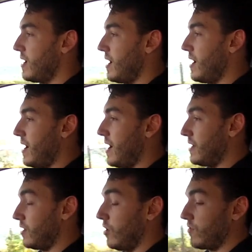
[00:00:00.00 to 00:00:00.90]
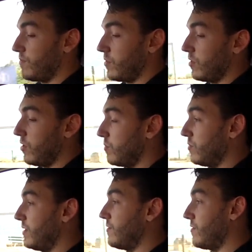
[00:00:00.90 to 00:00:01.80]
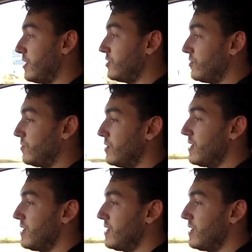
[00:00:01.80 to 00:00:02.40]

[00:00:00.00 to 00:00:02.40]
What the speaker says: and a lockable differential,